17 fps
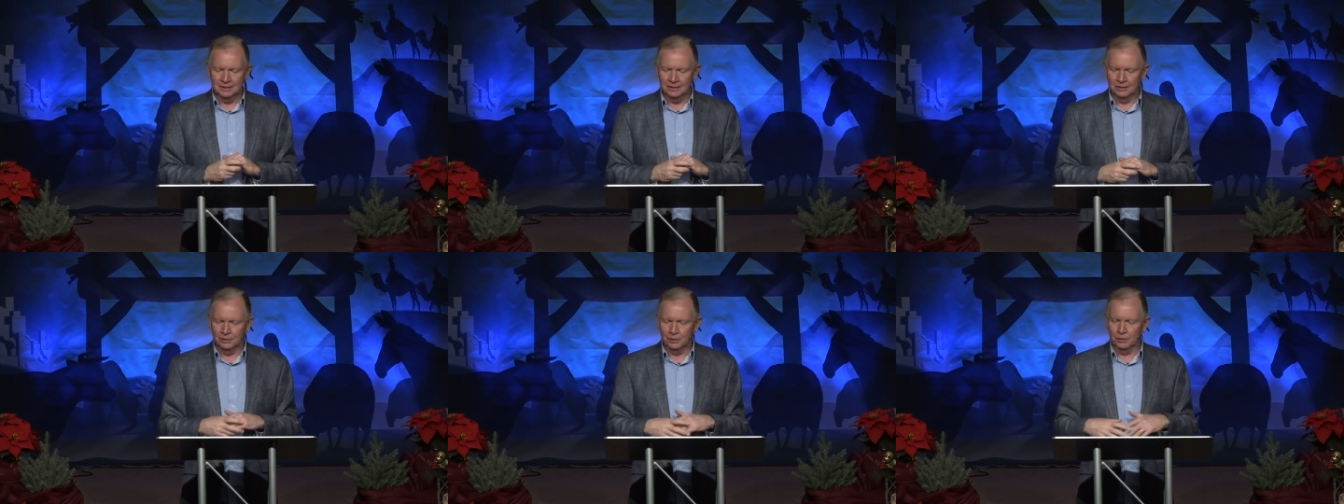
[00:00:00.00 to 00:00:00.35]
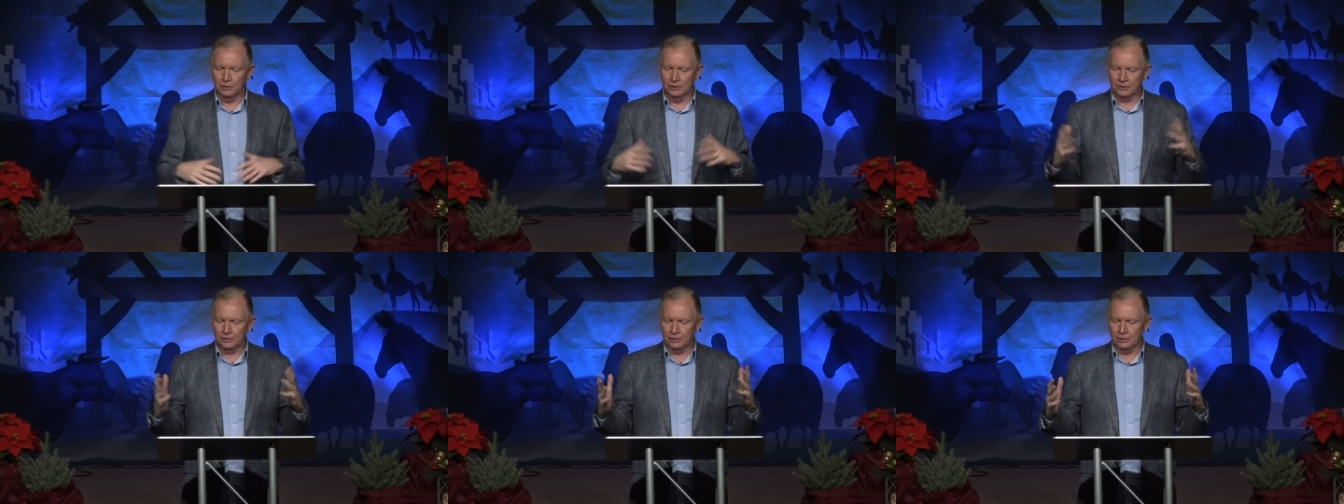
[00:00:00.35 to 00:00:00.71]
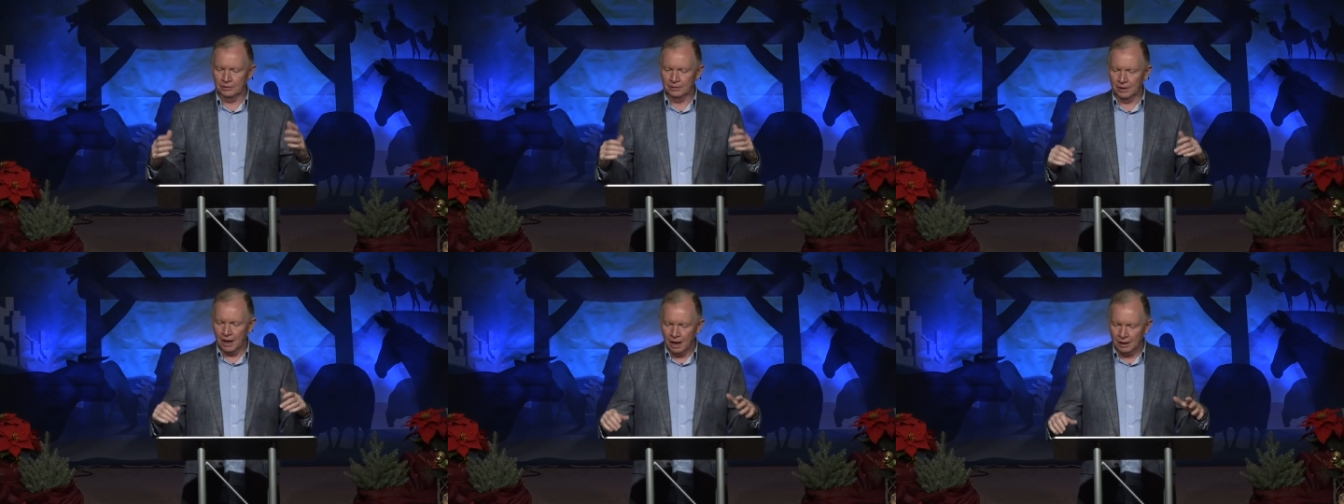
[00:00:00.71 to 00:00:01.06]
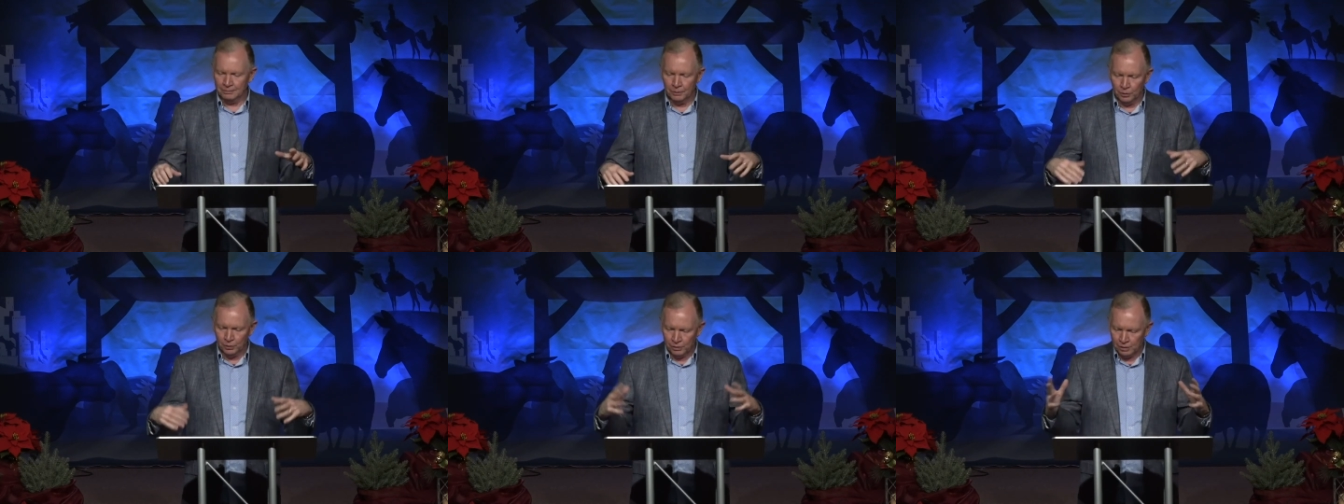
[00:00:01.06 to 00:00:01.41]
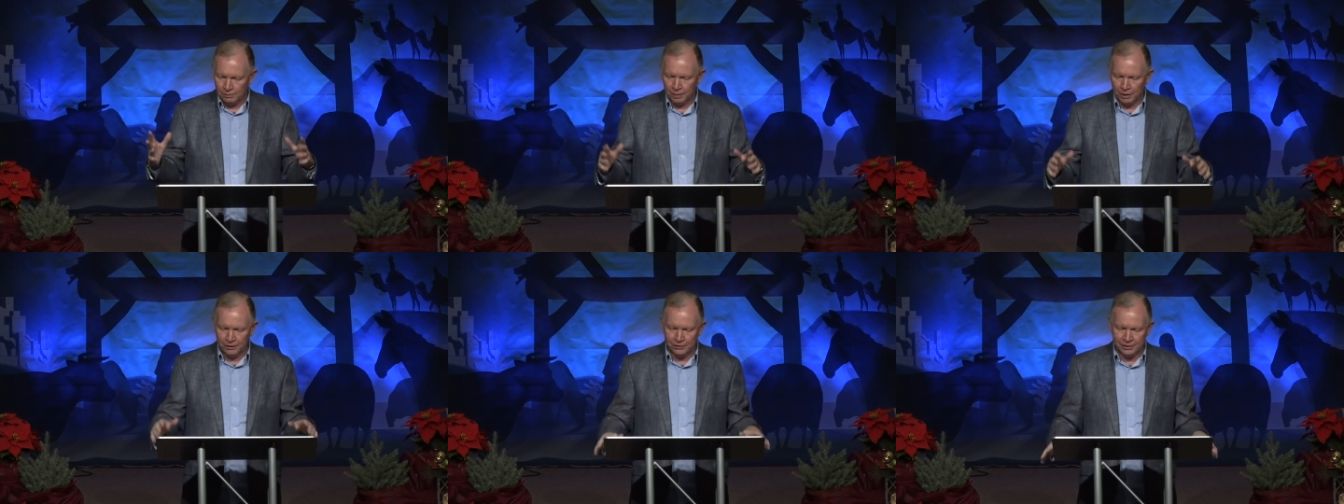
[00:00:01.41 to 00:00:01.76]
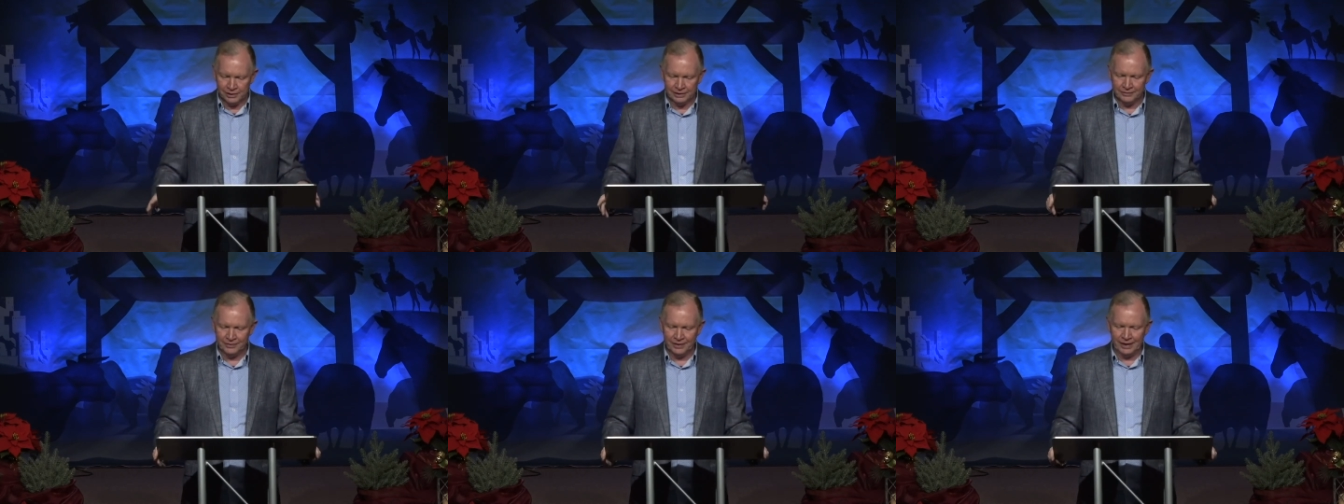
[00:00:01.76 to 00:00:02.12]
or their lawnmower, or
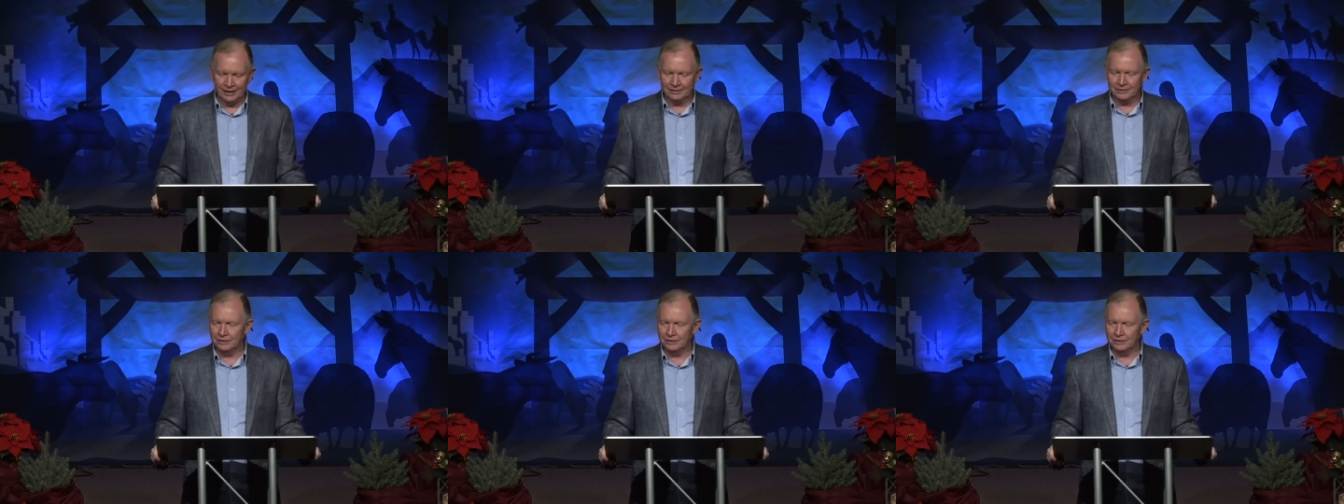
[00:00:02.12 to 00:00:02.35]
borrowing that,